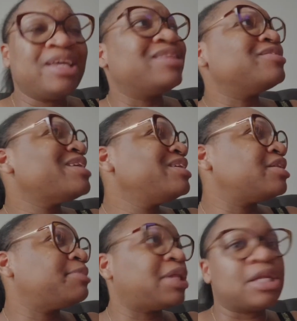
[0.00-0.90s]
I need, I need
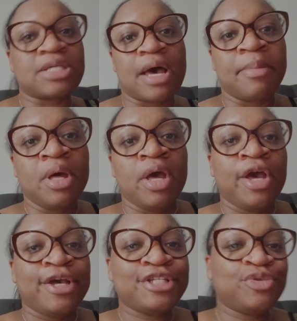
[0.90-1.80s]
to update that time.
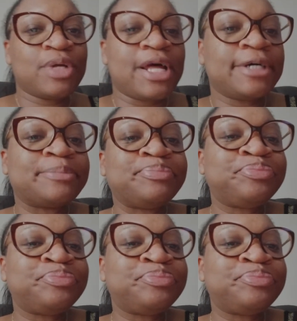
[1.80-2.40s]
It's two o'clock,